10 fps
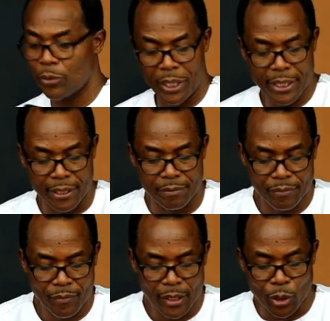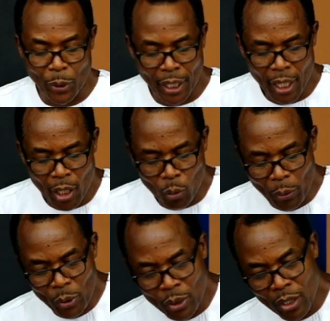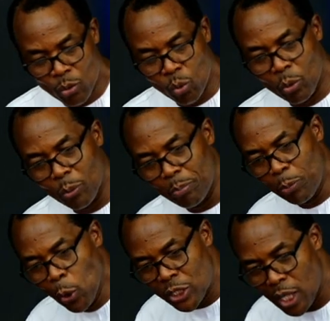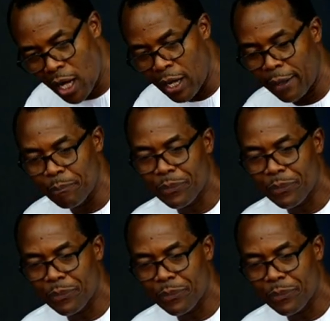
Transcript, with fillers: we're getting, that we, we, will, we will put our